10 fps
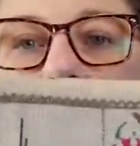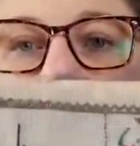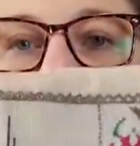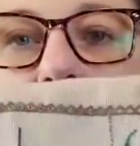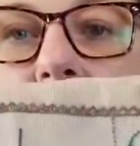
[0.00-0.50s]

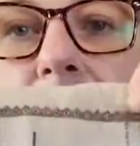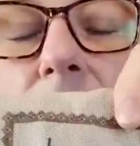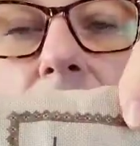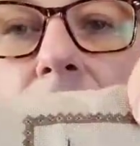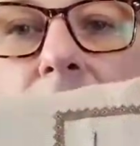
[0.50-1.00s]
is
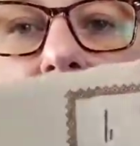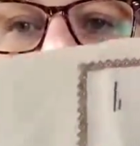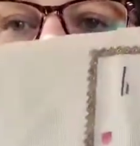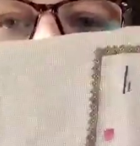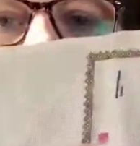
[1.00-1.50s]

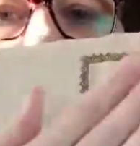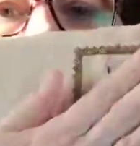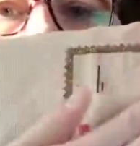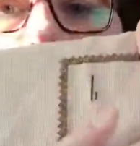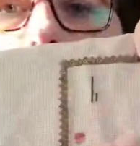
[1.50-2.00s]
the piece